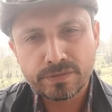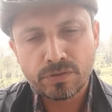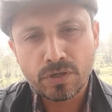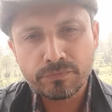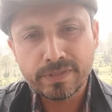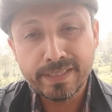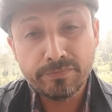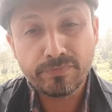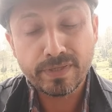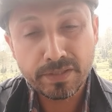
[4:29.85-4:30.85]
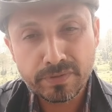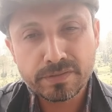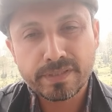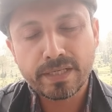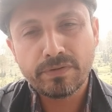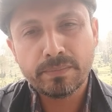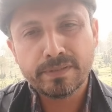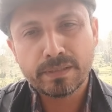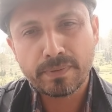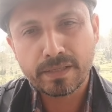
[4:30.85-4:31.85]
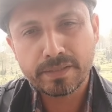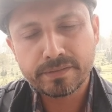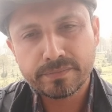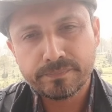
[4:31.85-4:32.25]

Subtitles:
There are a lot of ghee flavors that are available in the market.